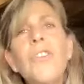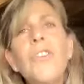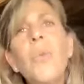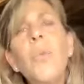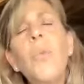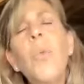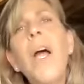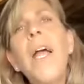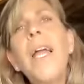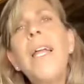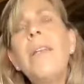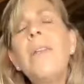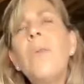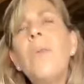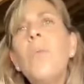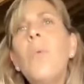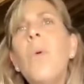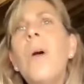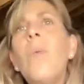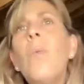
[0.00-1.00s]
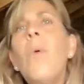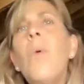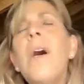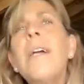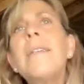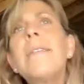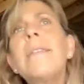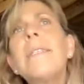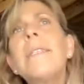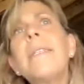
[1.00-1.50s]
So what
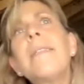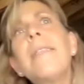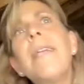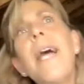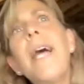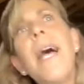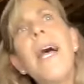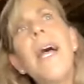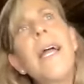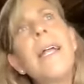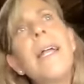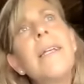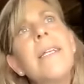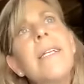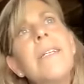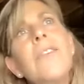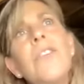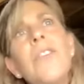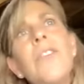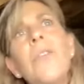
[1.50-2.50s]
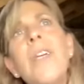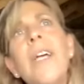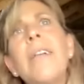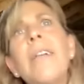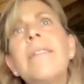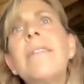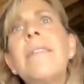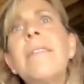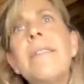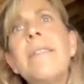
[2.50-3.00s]
was it that in
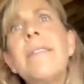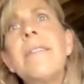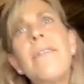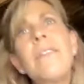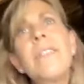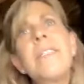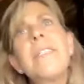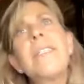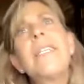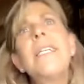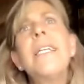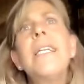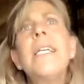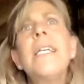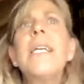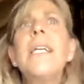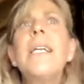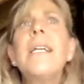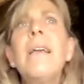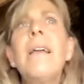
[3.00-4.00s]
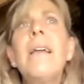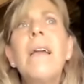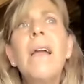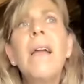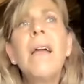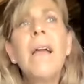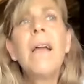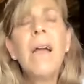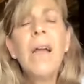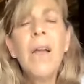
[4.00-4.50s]
2017
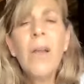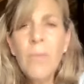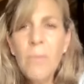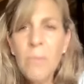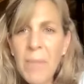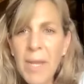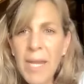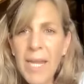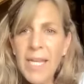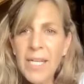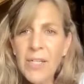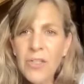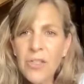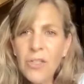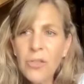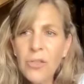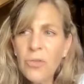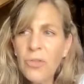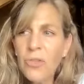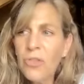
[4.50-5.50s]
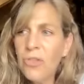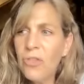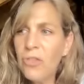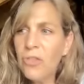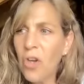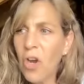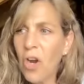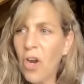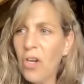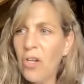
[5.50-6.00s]
made you
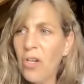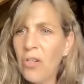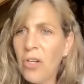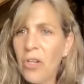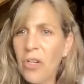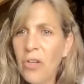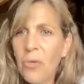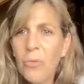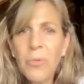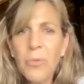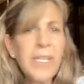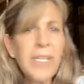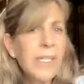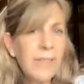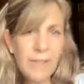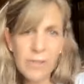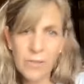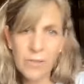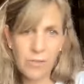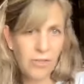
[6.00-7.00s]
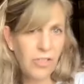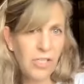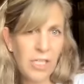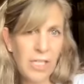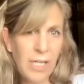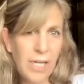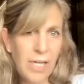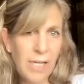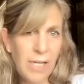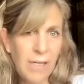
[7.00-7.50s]
start
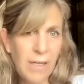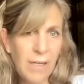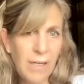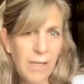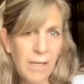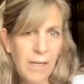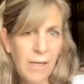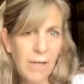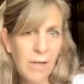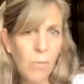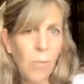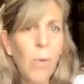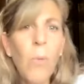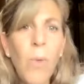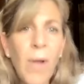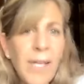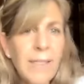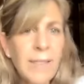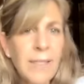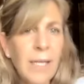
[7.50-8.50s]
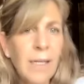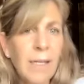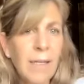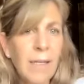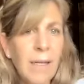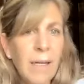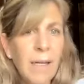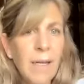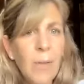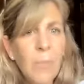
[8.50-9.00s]
researching it? What was it?
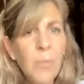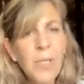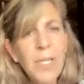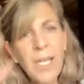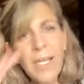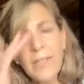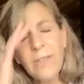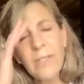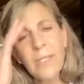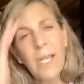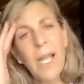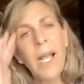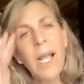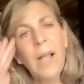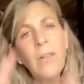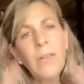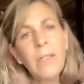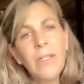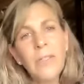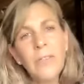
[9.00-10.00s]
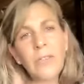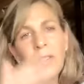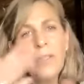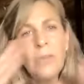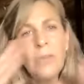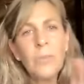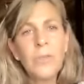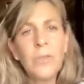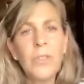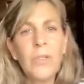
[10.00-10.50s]
Because how you
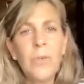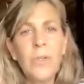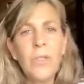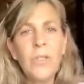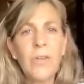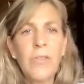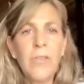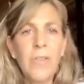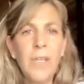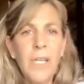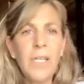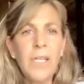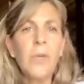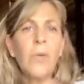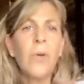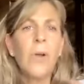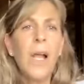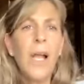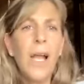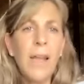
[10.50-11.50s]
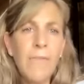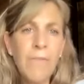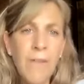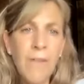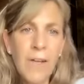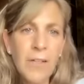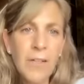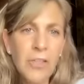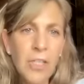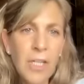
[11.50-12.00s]
just were doing your thing, you were high
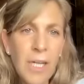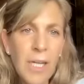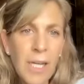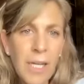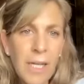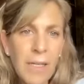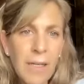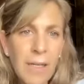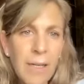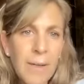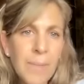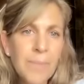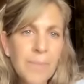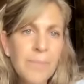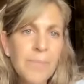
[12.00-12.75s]
functioning,